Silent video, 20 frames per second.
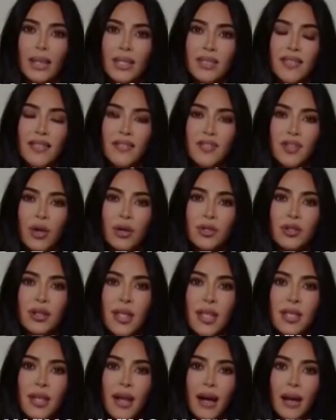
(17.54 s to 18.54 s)
can see
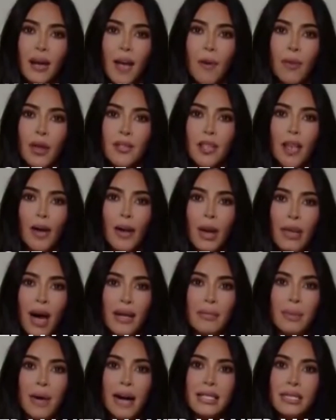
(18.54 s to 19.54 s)
surgeons sawing off a
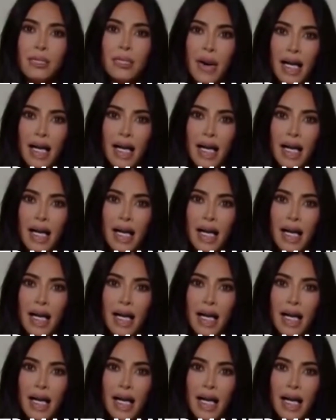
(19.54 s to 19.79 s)
terrified man's